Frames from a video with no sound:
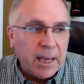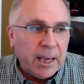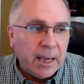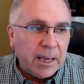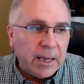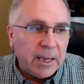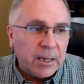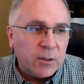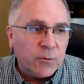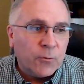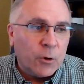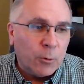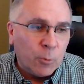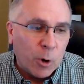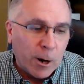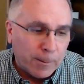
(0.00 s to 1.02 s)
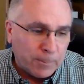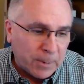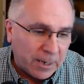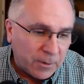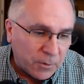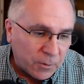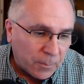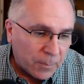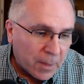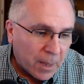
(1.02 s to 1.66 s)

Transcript: is firmware updates,